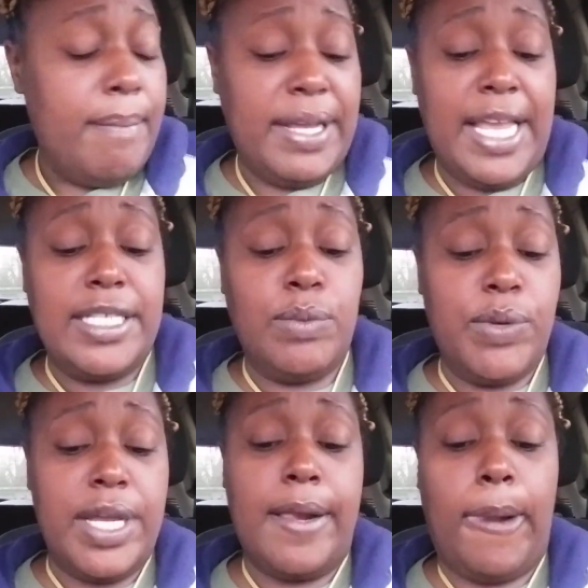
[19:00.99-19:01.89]
But guess
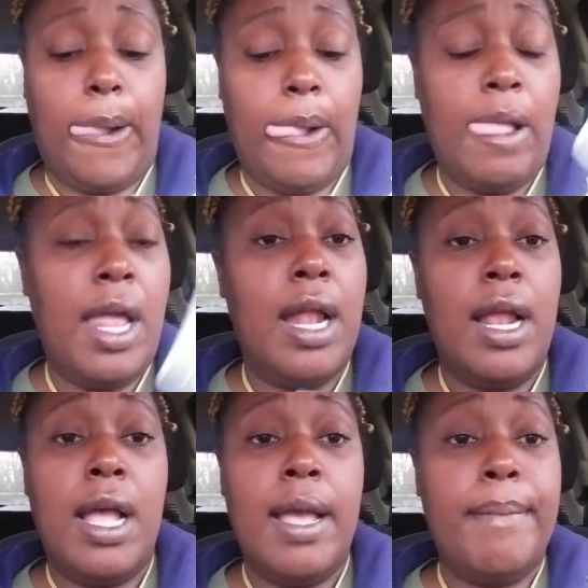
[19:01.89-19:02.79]
what,
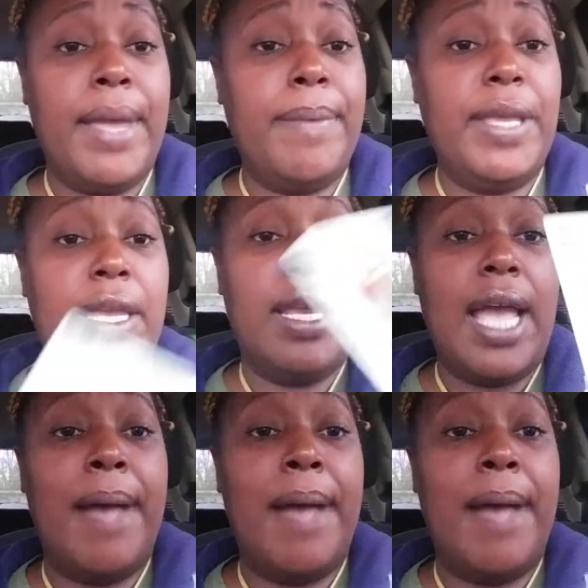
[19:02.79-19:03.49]
baby?